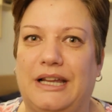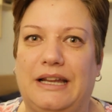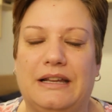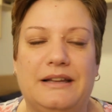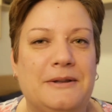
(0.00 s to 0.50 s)

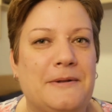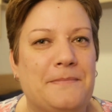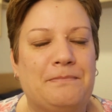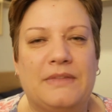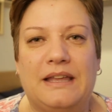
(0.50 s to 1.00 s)
there.
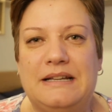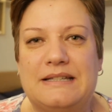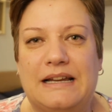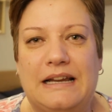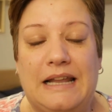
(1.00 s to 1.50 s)
It
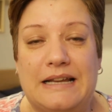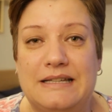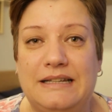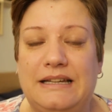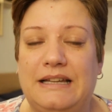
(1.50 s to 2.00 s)
is a
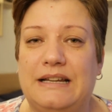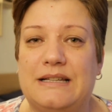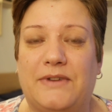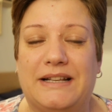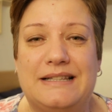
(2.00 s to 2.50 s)
classic, it
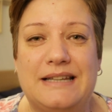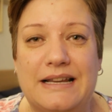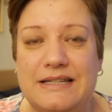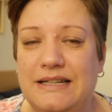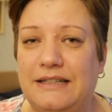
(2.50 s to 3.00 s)
is
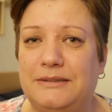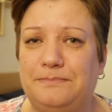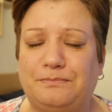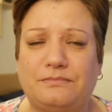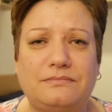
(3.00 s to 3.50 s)
fantastic.
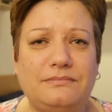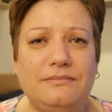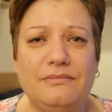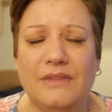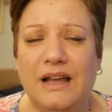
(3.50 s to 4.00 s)

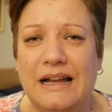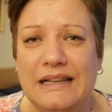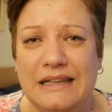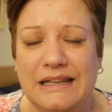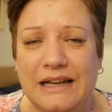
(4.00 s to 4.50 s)
I
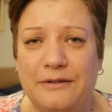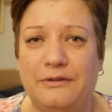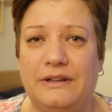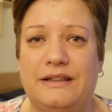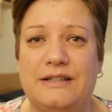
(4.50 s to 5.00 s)

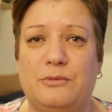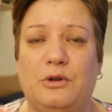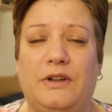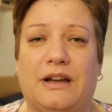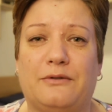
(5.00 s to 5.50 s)
love this
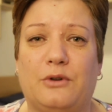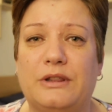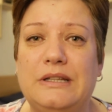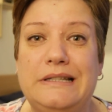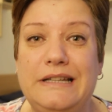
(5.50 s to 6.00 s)
movie. I've
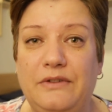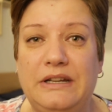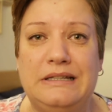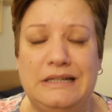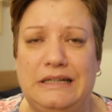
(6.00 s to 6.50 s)
got the
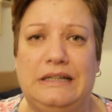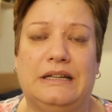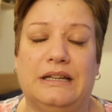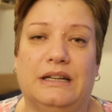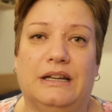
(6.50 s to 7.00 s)

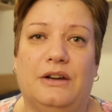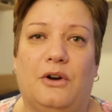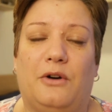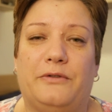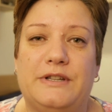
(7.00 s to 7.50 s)
DVD
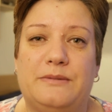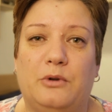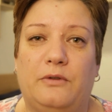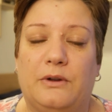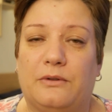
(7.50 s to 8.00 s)
of this
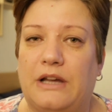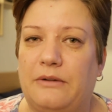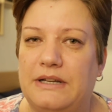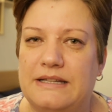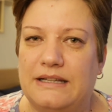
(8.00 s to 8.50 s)
movie,
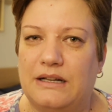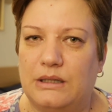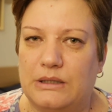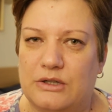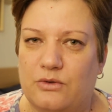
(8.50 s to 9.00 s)
although it is a
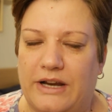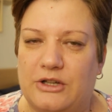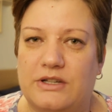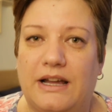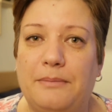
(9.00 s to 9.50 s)
little
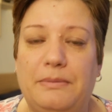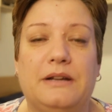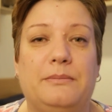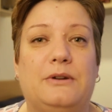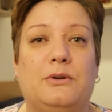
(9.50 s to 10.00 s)
scratched up
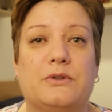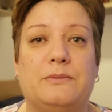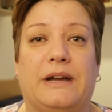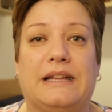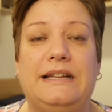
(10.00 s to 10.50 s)

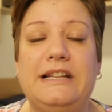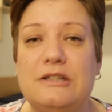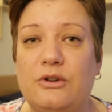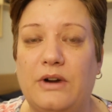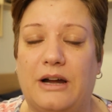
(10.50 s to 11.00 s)
because my
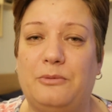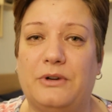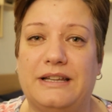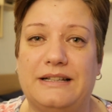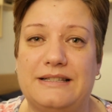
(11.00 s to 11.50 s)
kids grew up
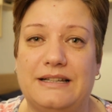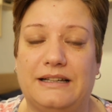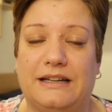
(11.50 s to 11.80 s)
with it.